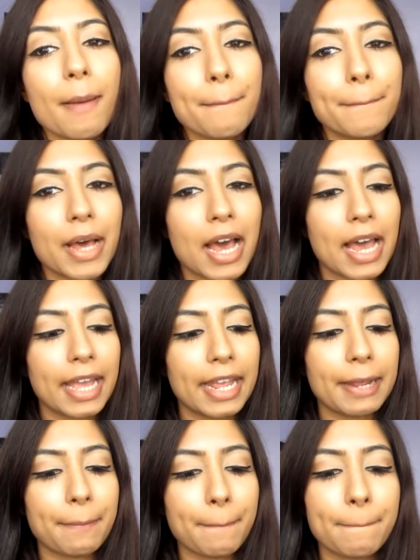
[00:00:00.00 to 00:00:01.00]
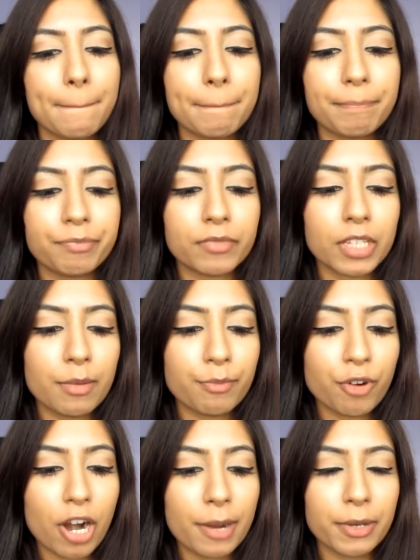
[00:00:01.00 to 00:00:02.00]
my
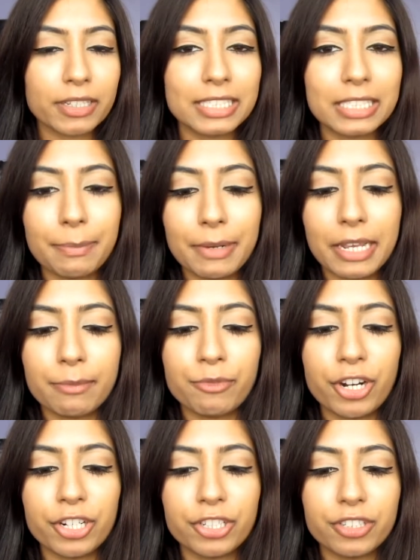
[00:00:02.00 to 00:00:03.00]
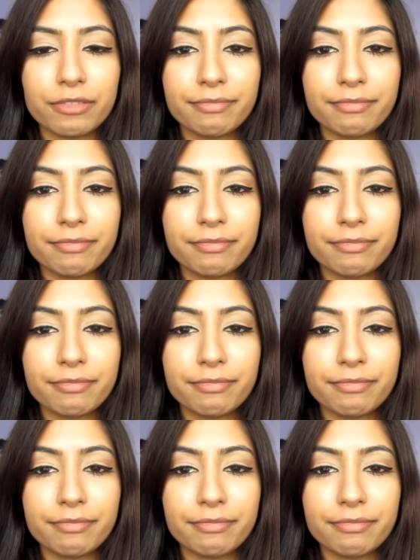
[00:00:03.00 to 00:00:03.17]
Primark stippling brush,